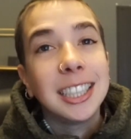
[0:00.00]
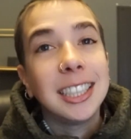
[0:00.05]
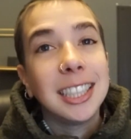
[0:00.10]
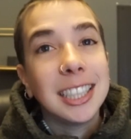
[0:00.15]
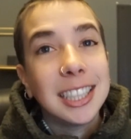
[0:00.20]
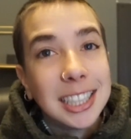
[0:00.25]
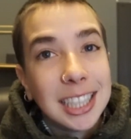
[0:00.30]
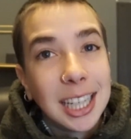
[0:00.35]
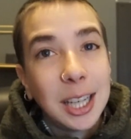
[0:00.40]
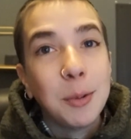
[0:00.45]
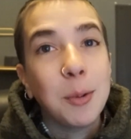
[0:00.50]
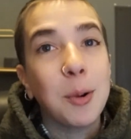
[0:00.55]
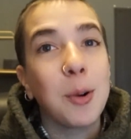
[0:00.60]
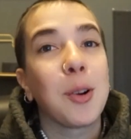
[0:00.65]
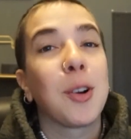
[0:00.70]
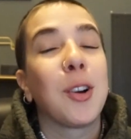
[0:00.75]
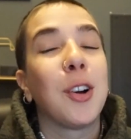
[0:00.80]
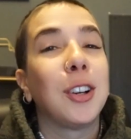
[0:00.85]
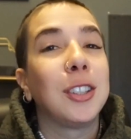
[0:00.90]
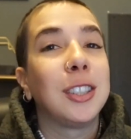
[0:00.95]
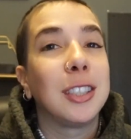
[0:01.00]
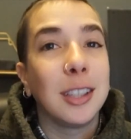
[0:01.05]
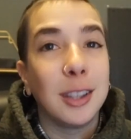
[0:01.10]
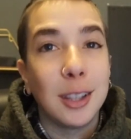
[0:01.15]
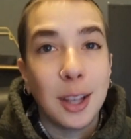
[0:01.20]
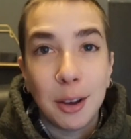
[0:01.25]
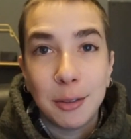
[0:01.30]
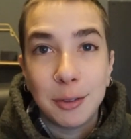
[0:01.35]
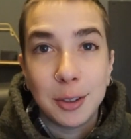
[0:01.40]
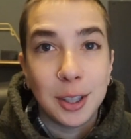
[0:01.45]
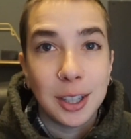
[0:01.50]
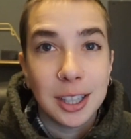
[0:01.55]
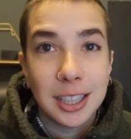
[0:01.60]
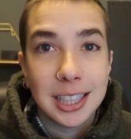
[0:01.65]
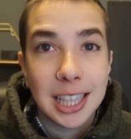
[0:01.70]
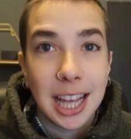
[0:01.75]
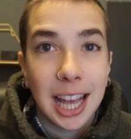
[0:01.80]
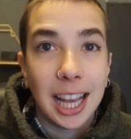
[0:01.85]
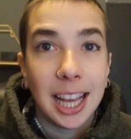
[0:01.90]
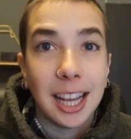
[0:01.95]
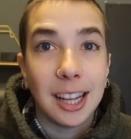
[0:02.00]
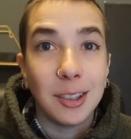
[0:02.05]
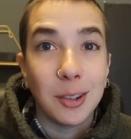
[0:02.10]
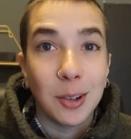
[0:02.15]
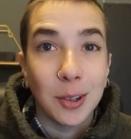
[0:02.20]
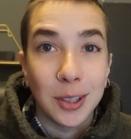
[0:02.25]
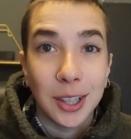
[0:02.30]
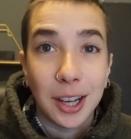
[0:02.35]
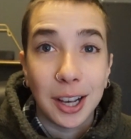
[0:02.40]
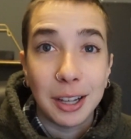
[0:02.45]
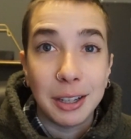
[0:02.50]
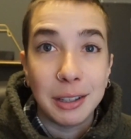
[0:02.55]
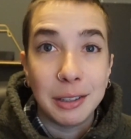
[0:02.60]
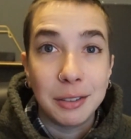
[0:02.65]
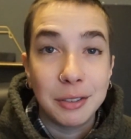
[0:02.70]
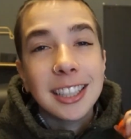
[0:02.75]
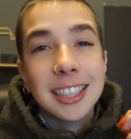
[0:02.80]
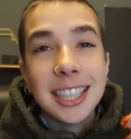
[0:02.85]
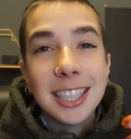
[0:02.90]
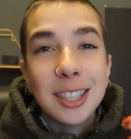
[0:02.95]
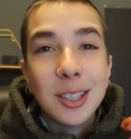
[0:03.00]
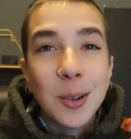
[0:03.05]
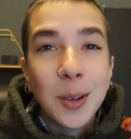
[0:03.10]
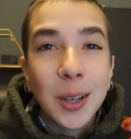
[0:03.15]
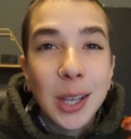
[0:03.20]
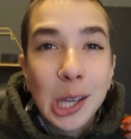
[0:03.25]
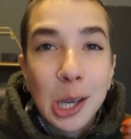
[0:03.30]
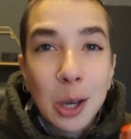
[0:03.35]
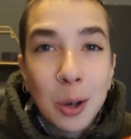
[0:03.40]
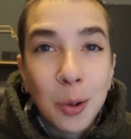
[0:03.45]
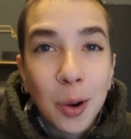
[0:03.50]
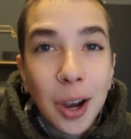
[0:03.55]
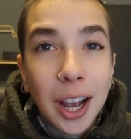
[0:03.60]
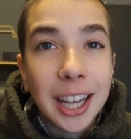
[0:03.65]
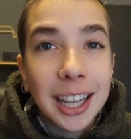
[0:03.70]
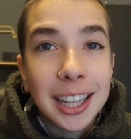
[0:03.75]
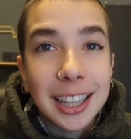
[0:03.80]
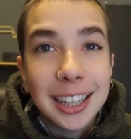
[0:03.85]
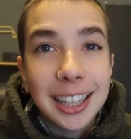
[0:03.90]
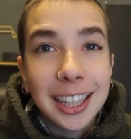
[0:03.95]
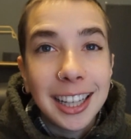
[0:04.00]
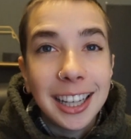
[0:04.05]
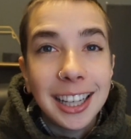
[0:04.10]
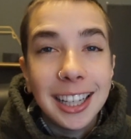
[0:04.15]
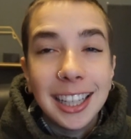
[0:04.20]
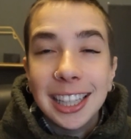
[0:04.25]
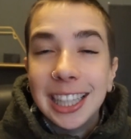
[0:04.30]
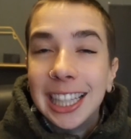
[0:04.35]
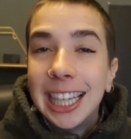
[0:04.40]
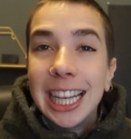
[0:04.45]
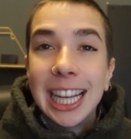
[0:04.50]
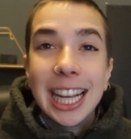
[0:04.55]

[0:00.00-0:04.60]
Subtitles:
to see what God's love looks like in your life, because he's doing it quietly,